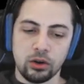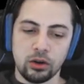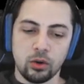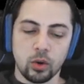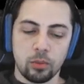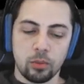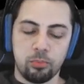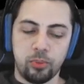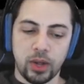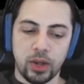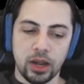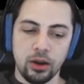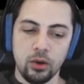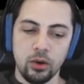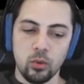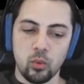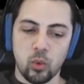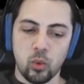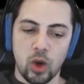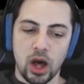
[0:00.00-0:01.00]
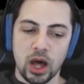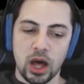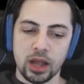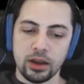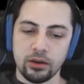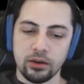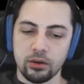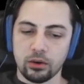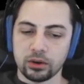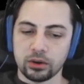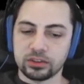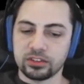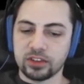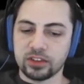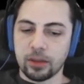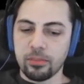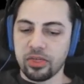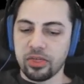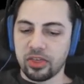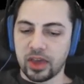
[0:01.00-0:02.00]
or button 1 or
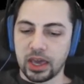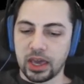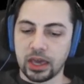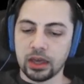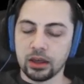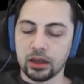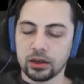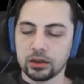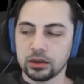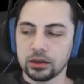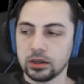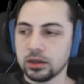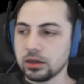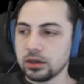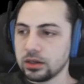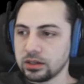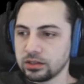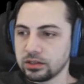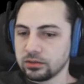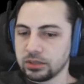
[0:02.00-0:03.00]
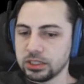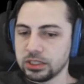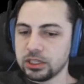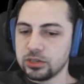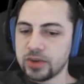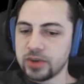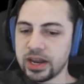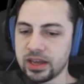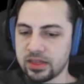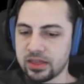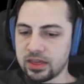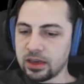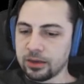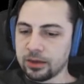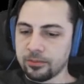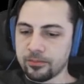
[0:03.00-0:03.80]
something doesn't really do anything.